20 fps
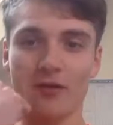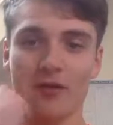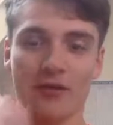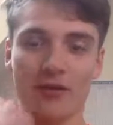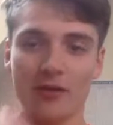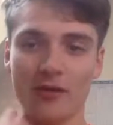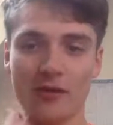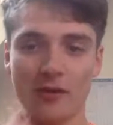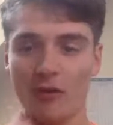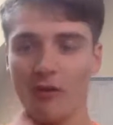
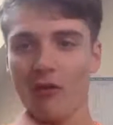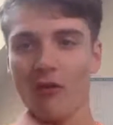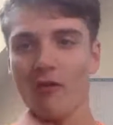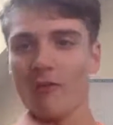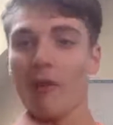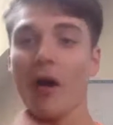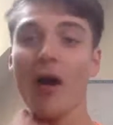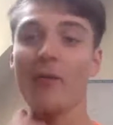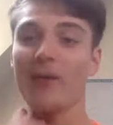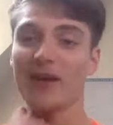or it
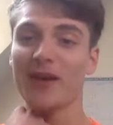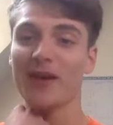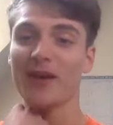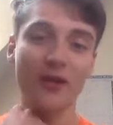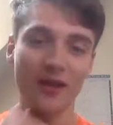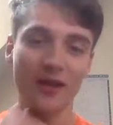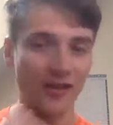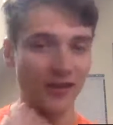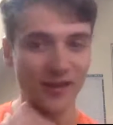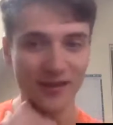might be called
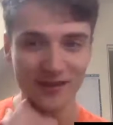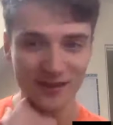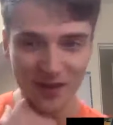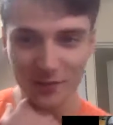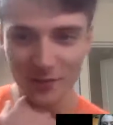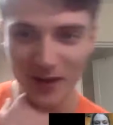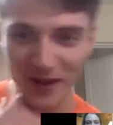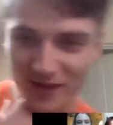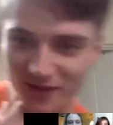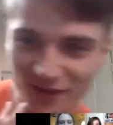other things in
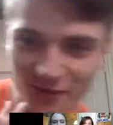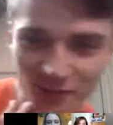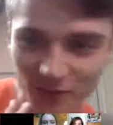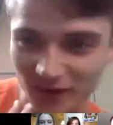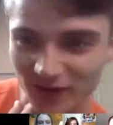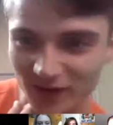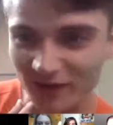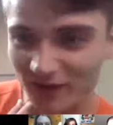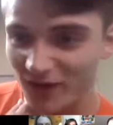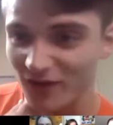other places,
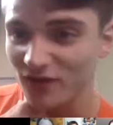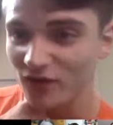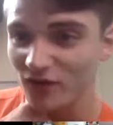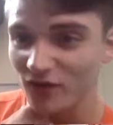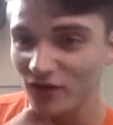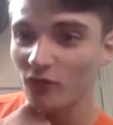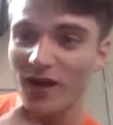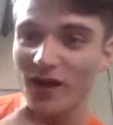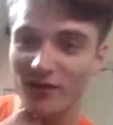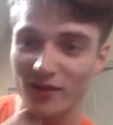but
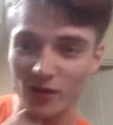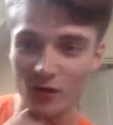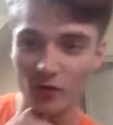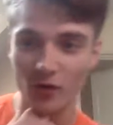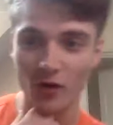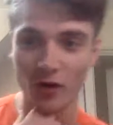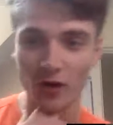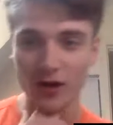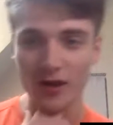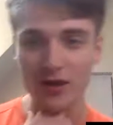it's your rent
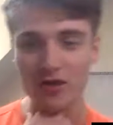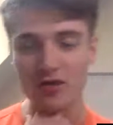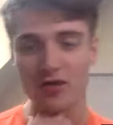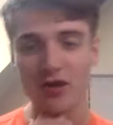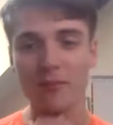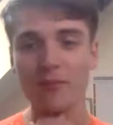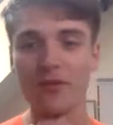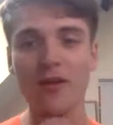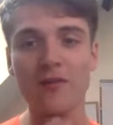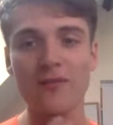to your
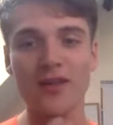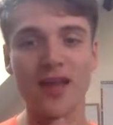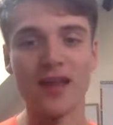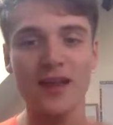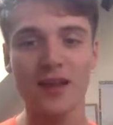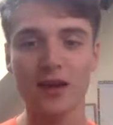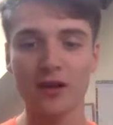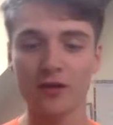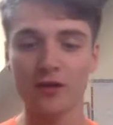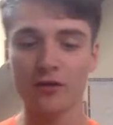college. Sometimes
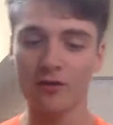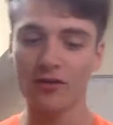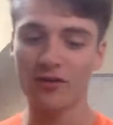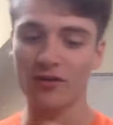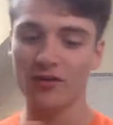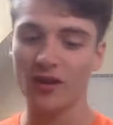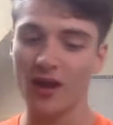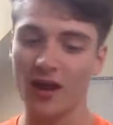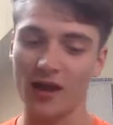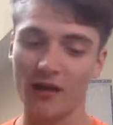that
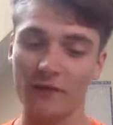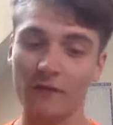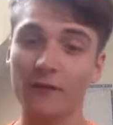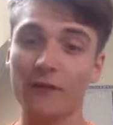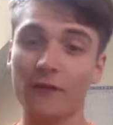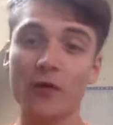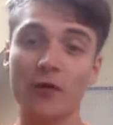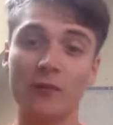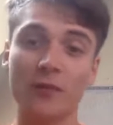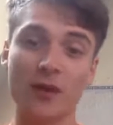includes
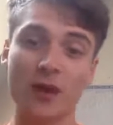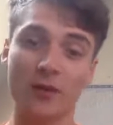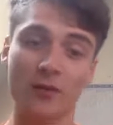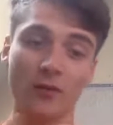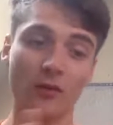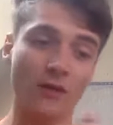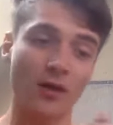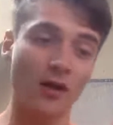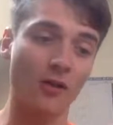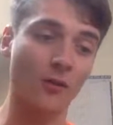food, but
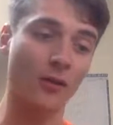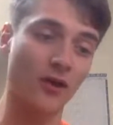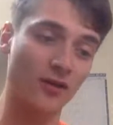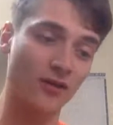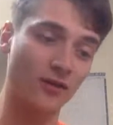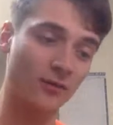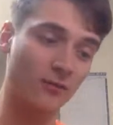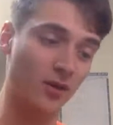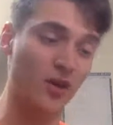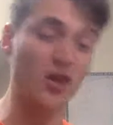
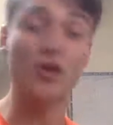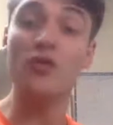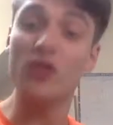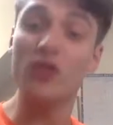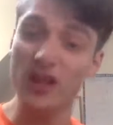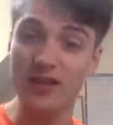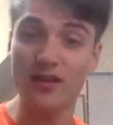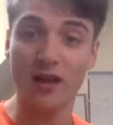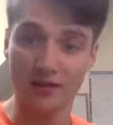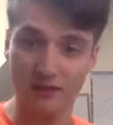otherwise, but
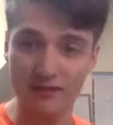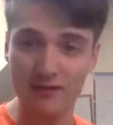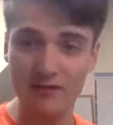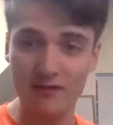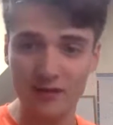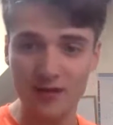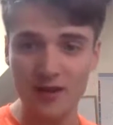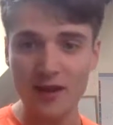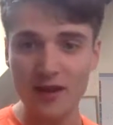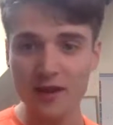usually
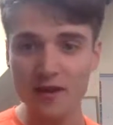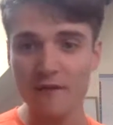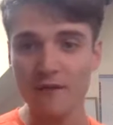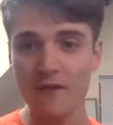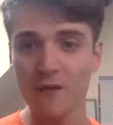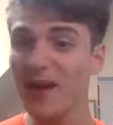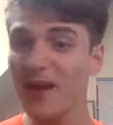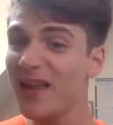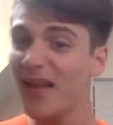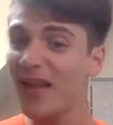doesn't.
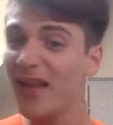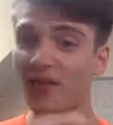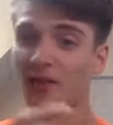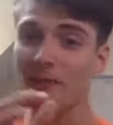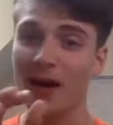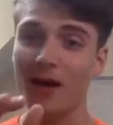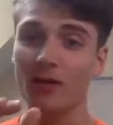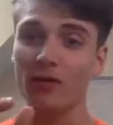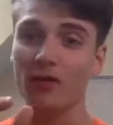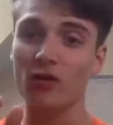For me,
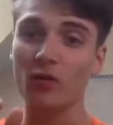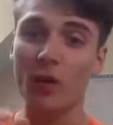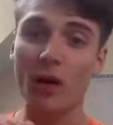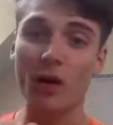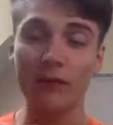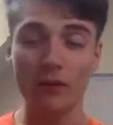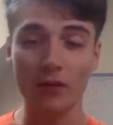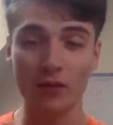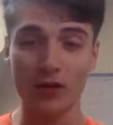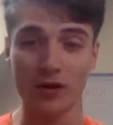that's about
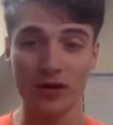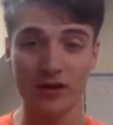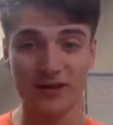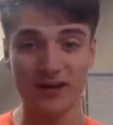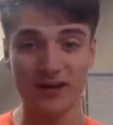£1,200 or